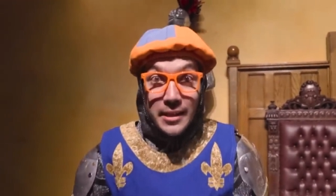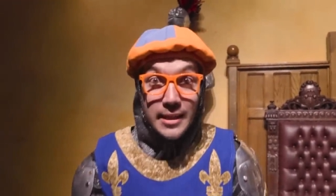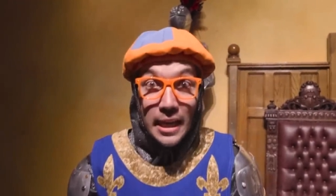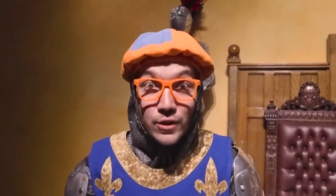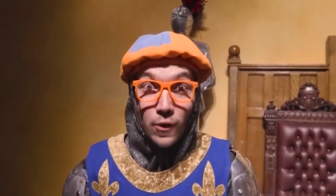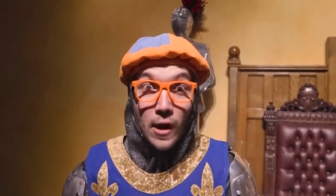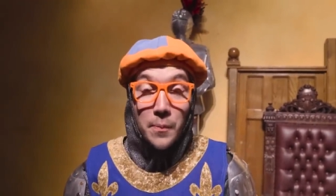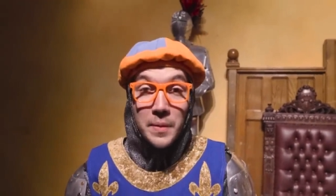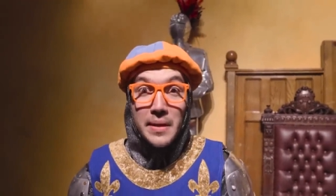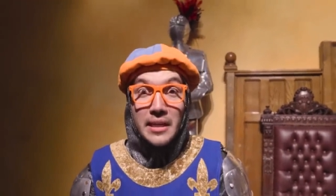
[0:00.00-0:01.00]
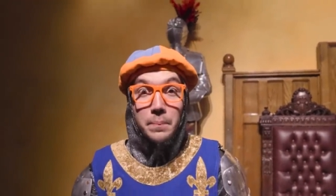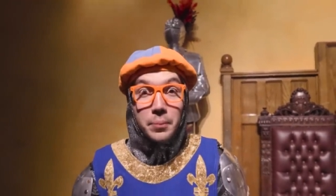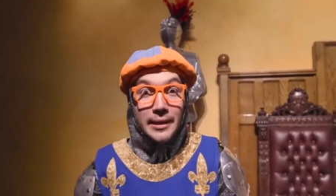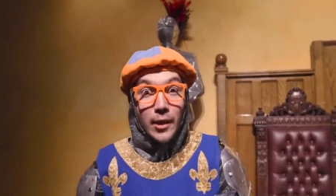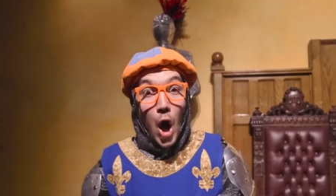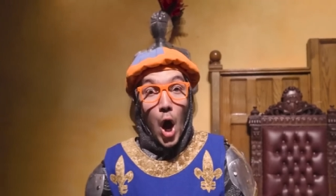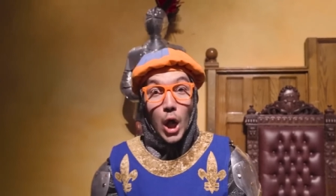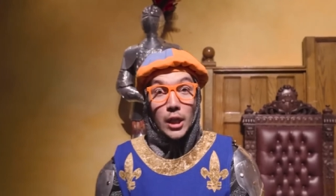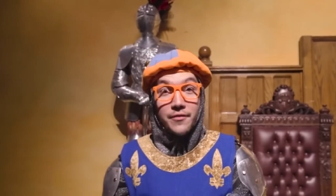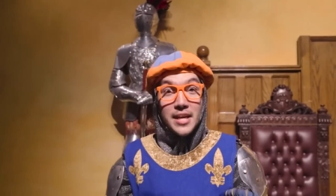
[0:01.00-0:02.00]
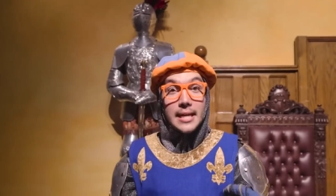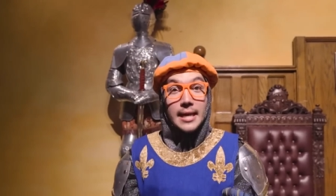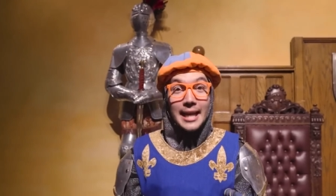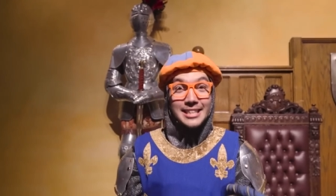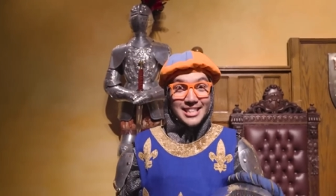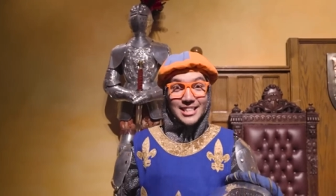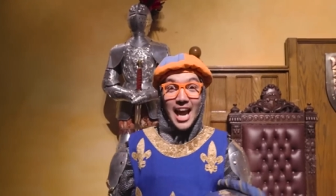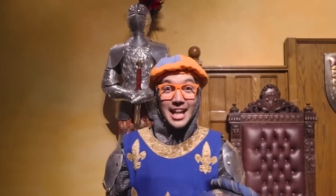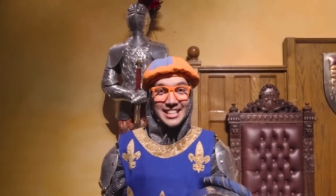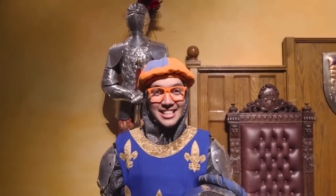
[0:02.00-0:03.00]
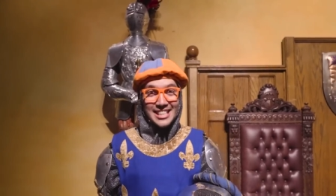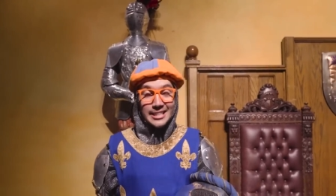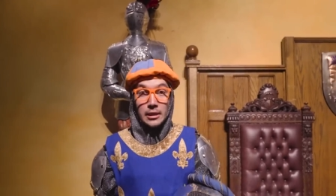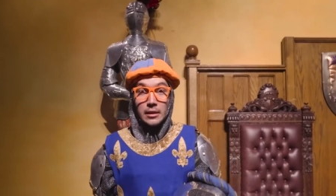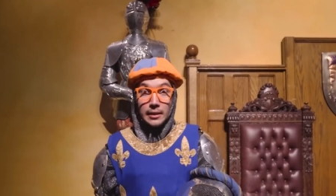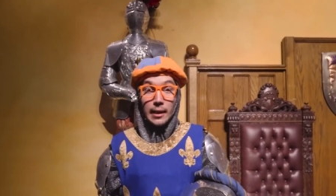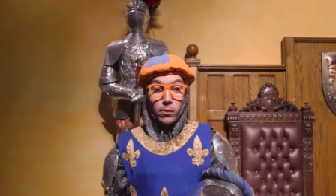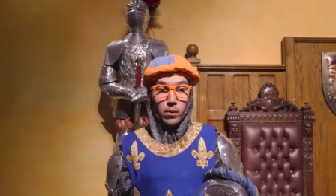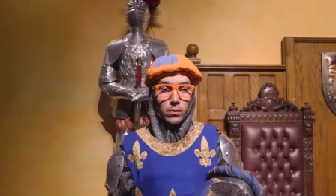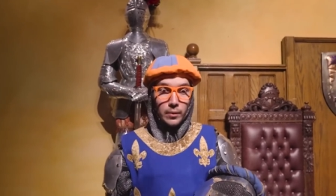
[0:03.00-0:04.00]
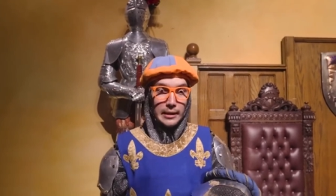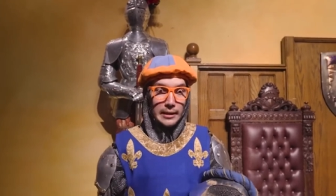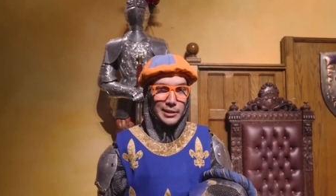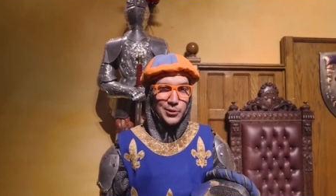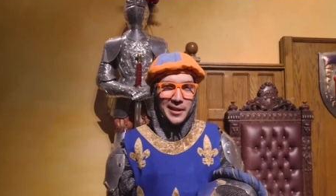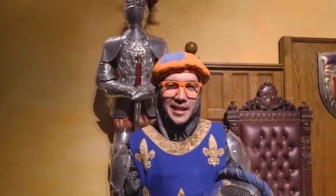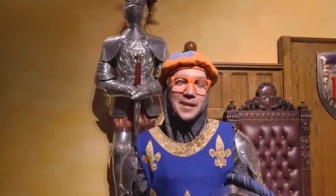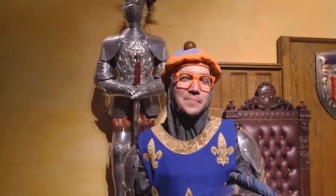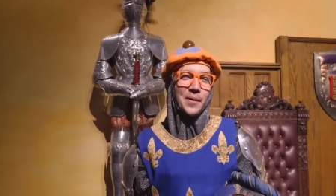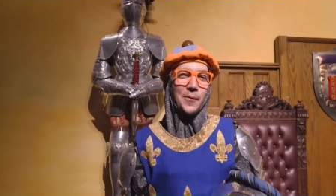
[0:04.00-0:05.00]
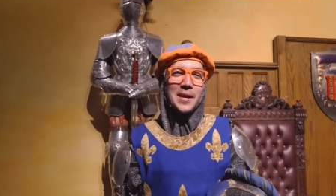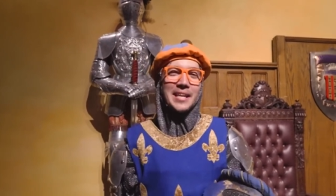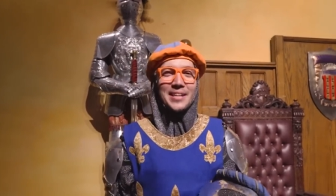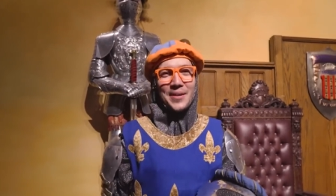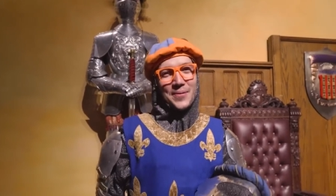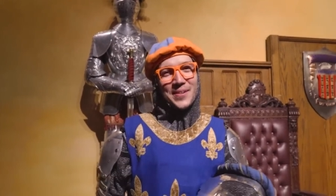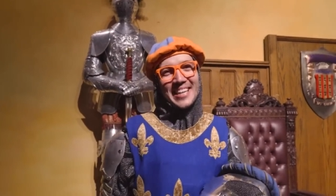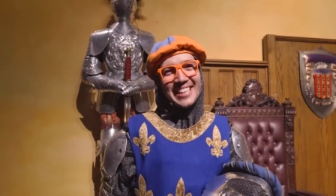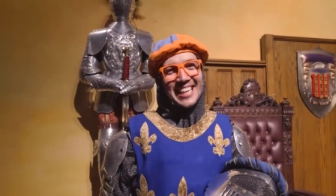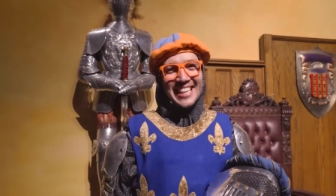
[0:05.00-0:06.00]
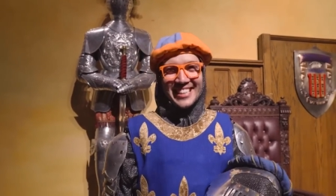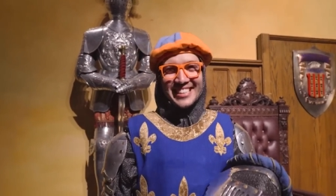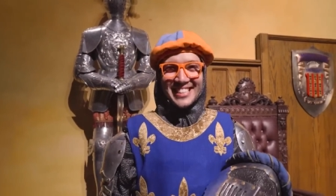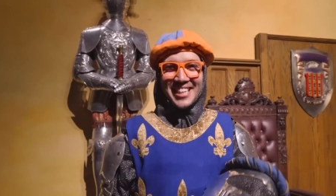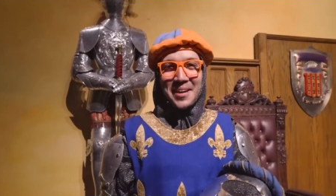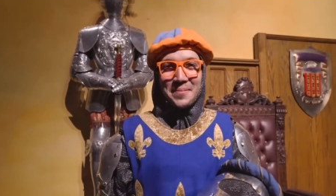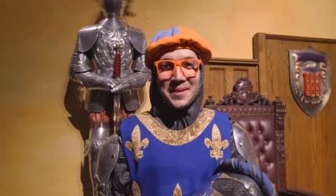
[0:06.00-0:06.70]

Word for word: Thanks for helping me complete all of the knight's challenges. They were really tricky, but we did a really good job.